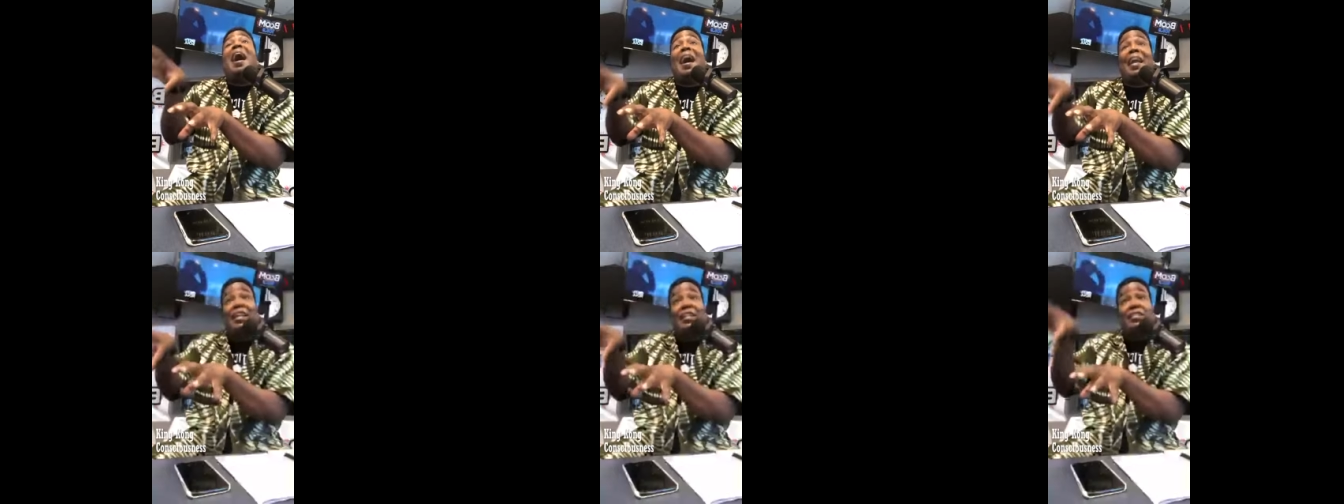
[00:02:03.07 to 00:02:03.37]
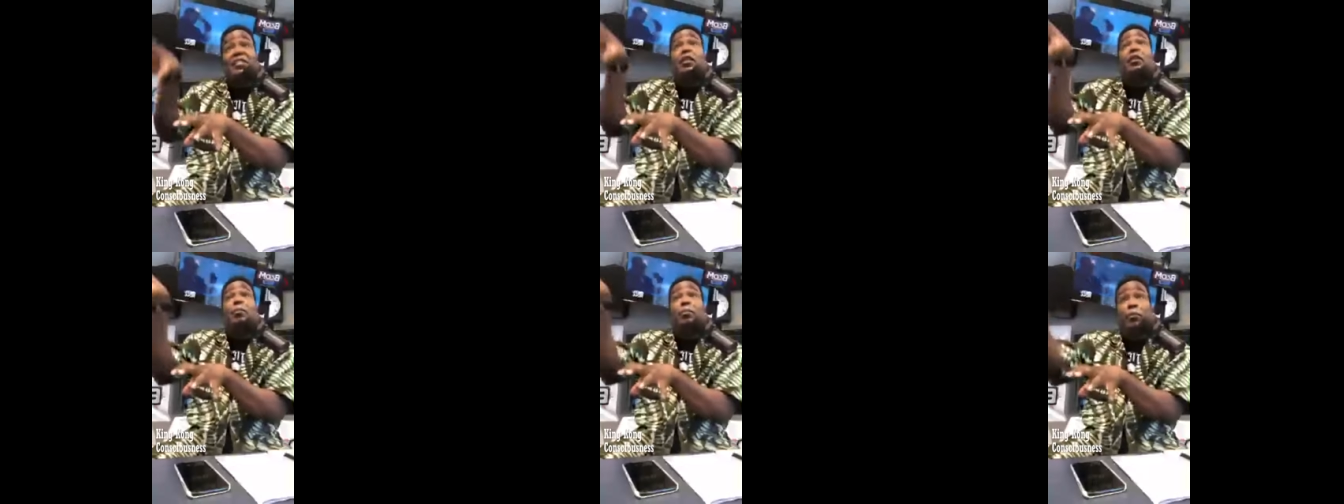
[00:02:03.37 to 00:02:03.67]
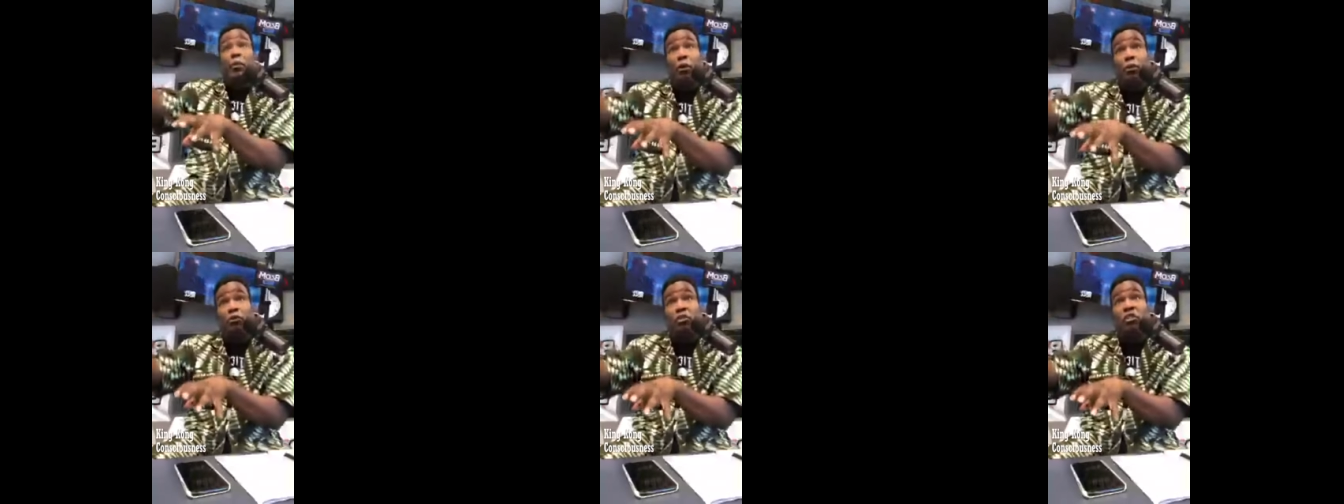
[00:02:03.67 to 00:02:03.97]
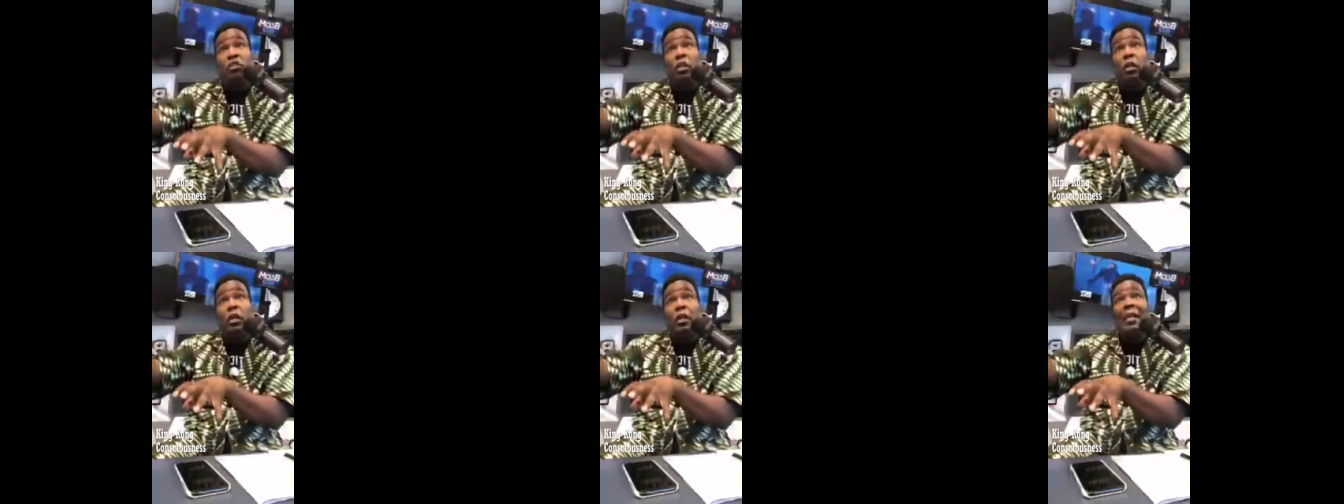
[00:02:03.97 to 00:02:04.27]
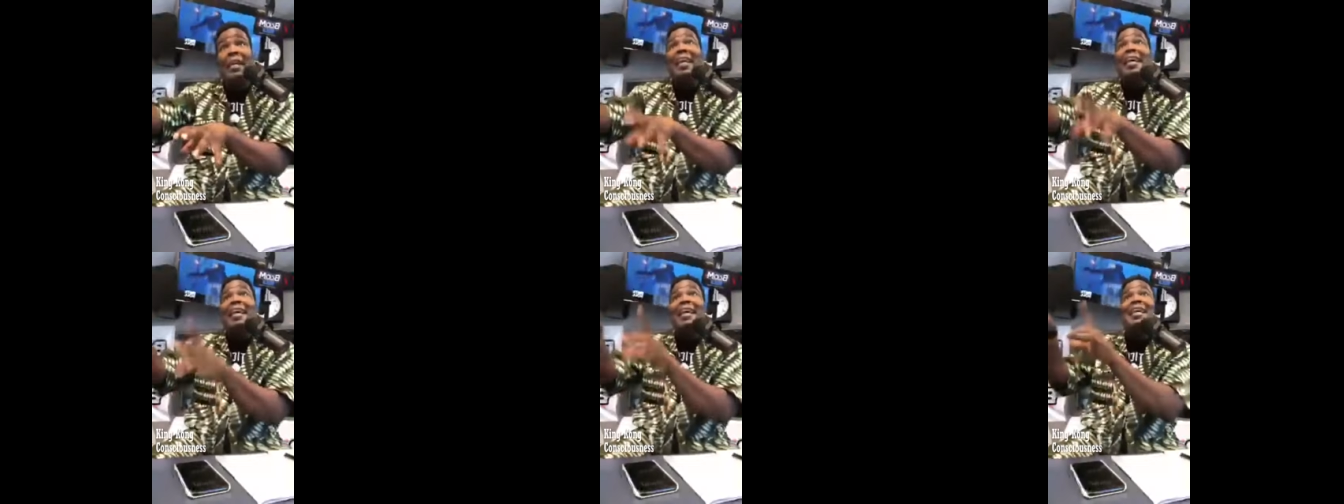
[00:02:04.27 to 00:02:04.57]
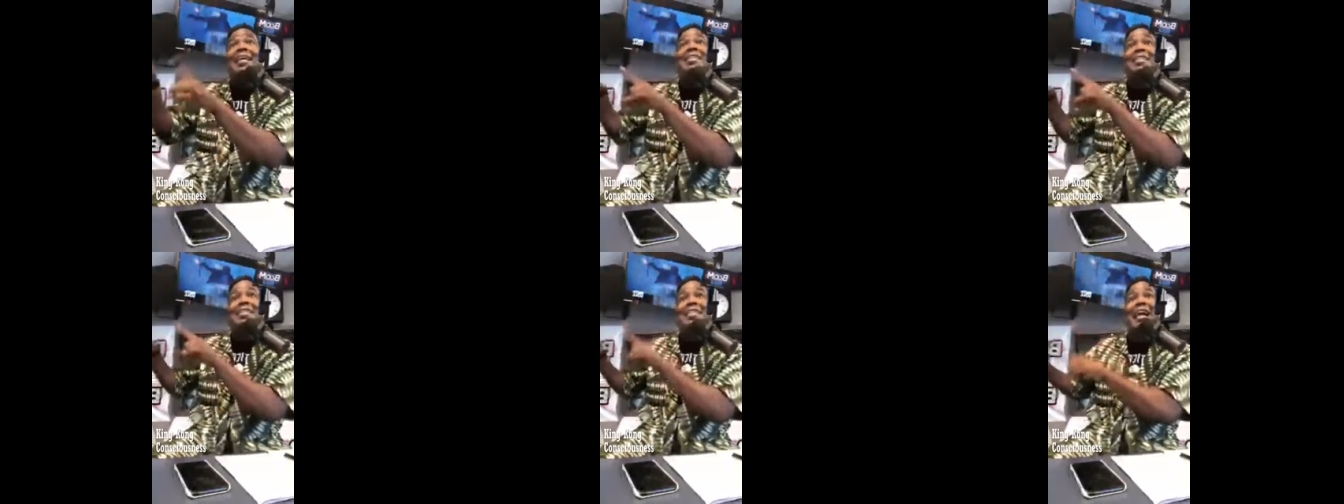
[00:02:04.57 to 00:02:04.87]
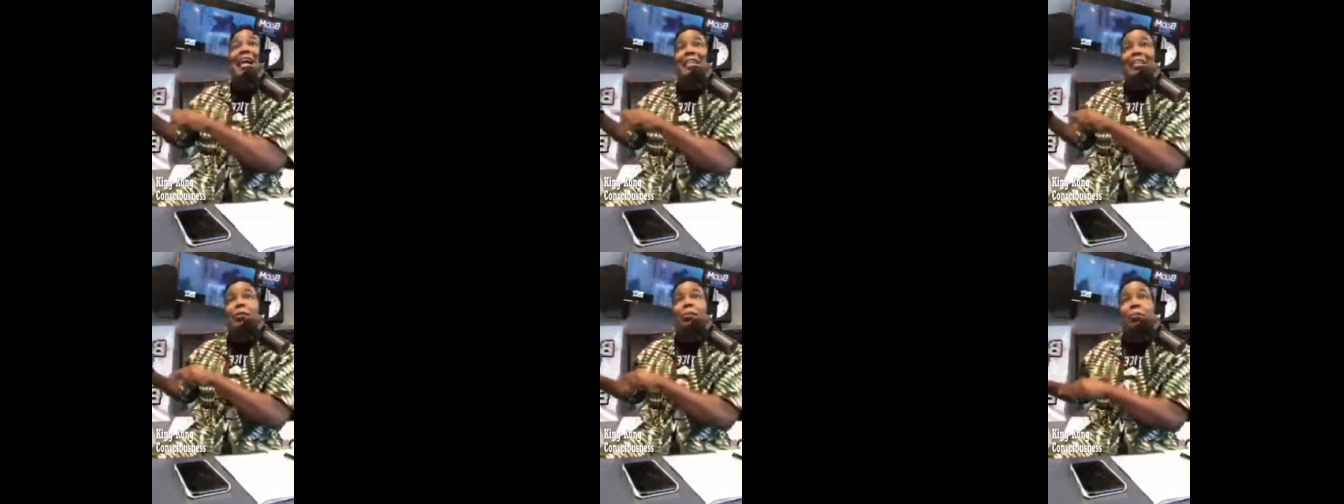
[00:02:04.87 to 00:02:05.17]
honest approach, he's
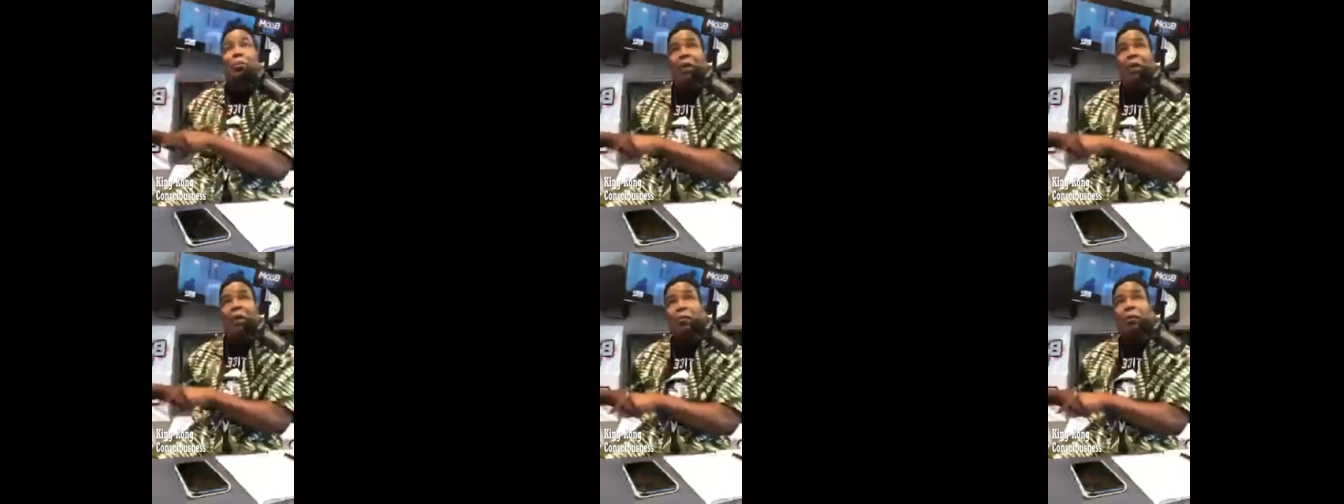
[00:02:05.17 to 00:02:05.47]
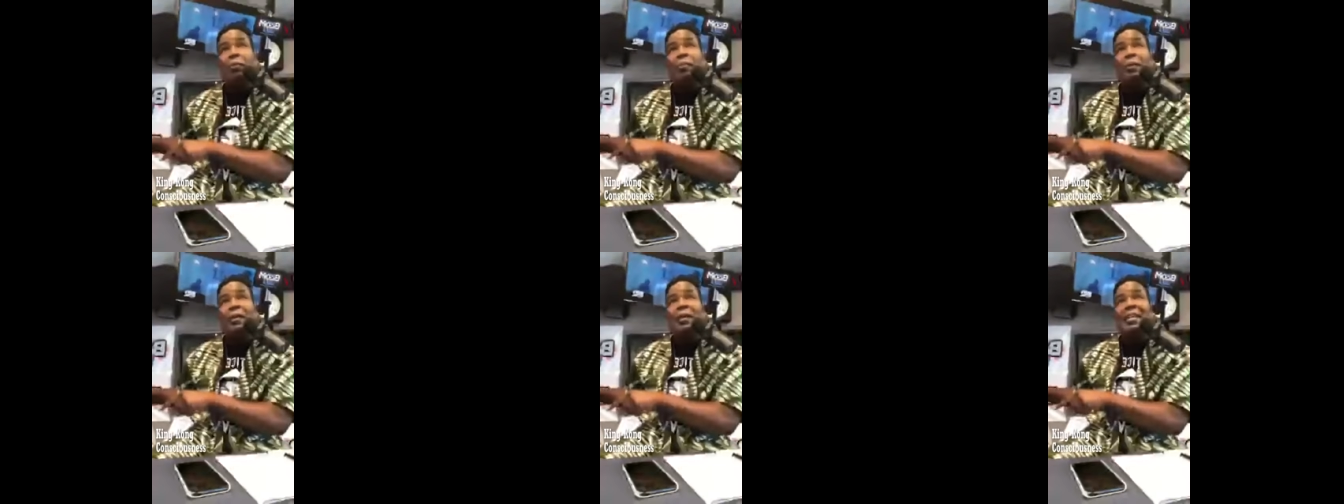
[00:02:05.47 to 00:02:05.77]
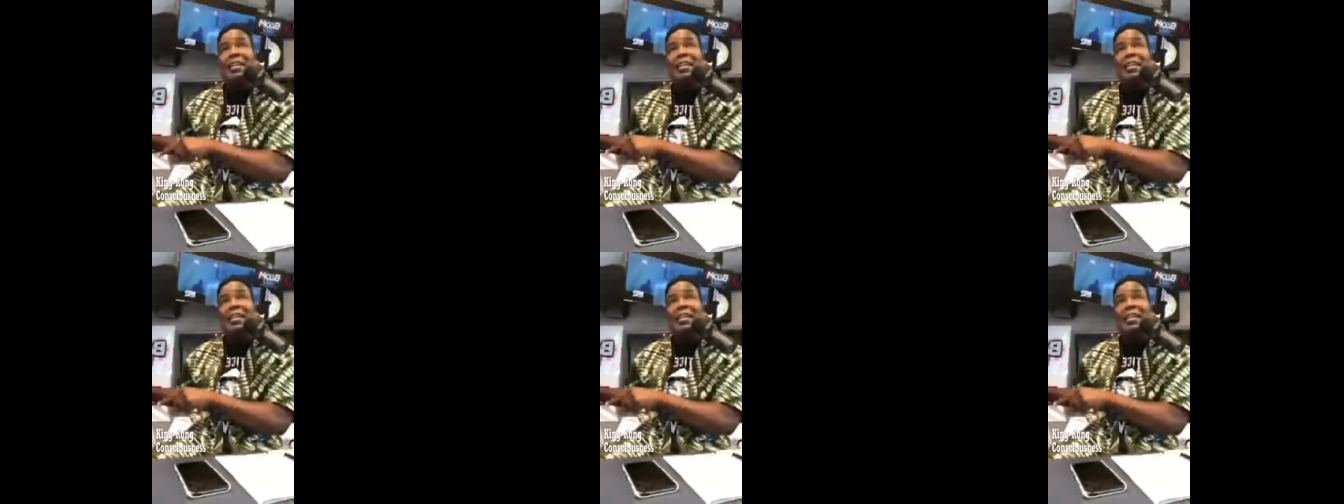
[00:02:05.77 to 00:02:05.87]
not the problem.